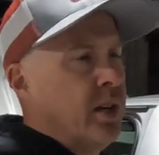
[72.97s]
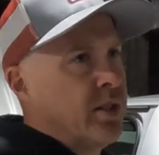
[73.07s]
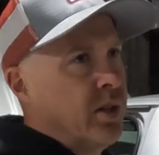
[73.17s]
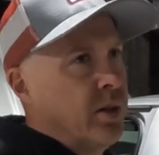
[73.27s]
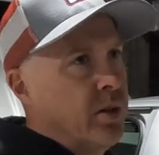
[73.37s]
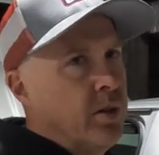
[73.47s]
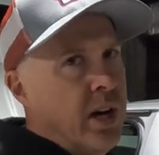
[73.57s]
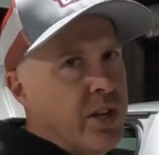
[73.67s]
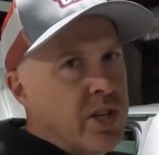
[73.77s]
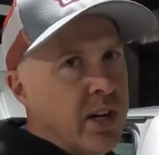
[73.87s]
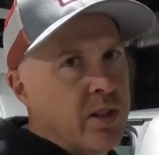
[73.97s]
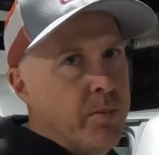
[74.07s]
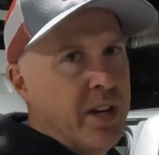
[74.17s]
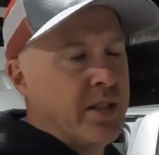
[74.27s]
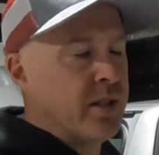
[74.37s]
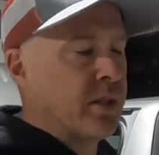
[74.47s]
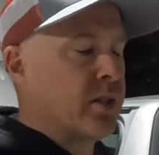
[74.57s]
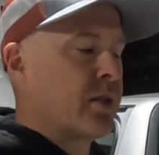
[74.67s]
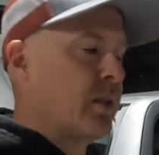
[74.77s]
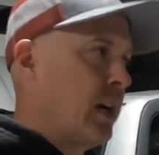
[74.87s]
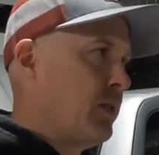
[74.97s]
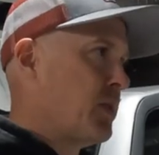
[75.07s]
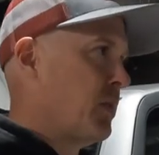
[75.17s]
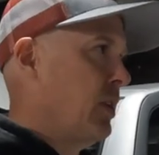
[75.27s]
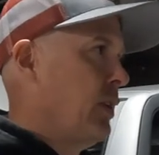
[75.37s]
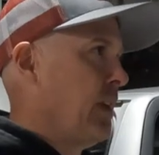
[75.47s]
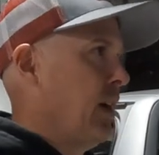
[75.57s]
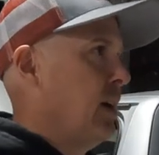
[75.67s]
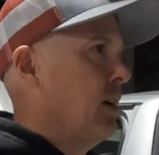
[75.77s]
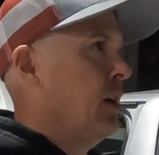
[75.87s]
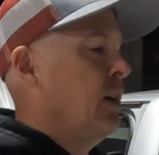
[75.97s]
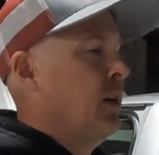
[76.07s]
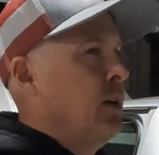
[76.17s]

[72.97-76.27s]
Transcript: So I checked the basics. Grounds were all there.